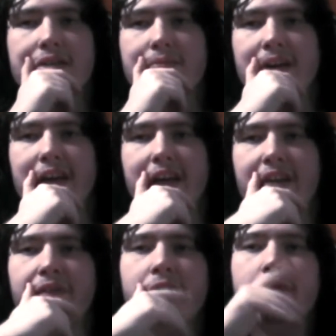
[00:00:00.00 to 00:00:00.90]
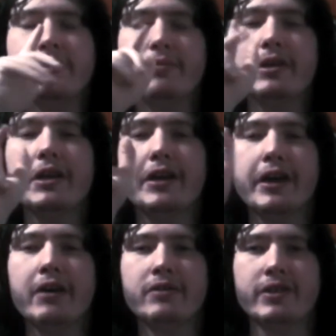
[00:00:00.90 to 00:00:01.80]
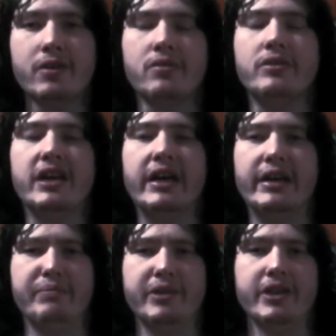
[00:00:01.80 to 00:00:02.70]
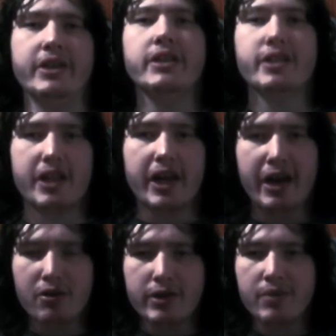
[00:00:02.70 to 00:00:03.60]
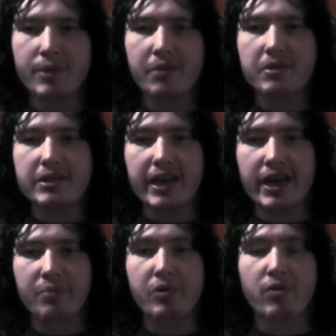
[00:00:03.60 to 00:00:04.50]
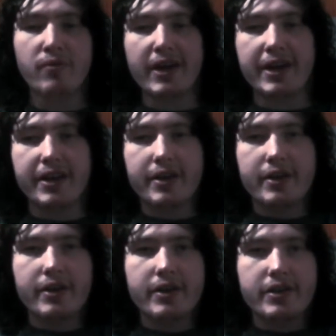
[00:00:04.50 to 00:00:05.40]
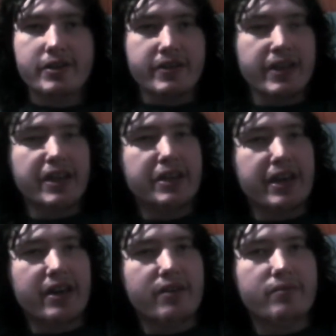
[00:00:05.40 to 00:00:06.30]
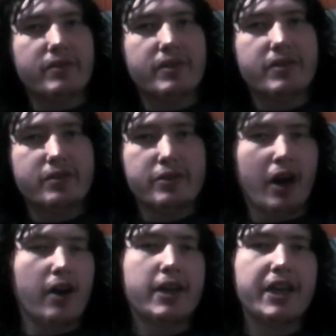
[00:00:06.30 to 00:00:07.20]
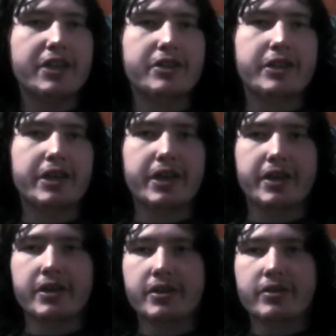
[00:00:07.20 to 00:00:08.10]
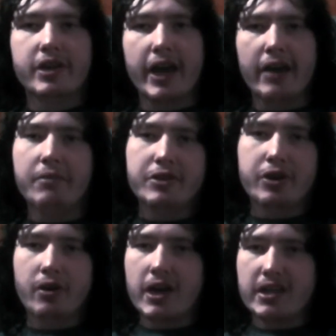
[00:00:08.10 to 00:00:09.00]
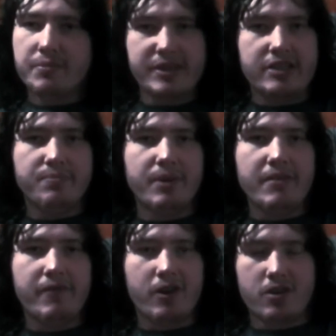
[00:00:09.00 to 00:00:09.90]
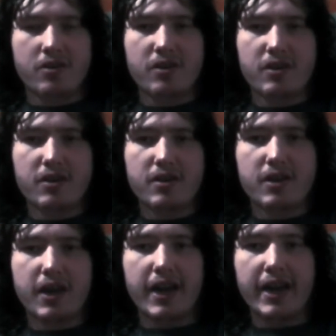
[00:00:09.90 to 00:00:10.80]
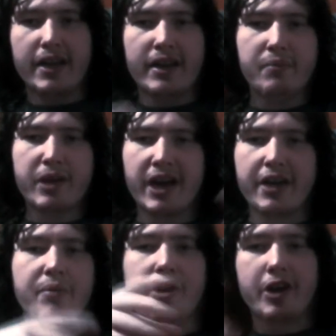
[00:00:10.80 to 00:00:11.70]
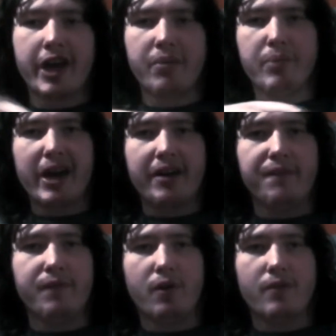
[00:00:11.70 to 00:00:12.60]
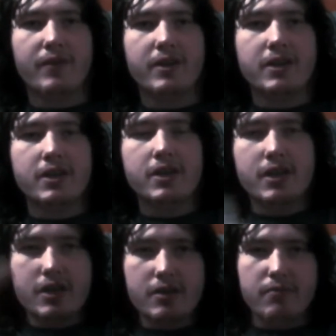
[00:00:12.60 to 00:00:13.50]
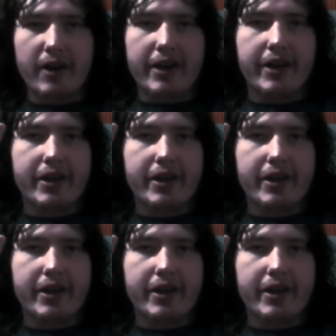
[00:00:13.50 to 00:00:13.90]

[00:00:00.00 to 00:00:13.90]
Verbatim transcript: like, if he was really a ghost the whole time, then how come he was able, like, sitting down, talking to Haley Joel Osment's mother, and them kind of communicating back and forth. Like,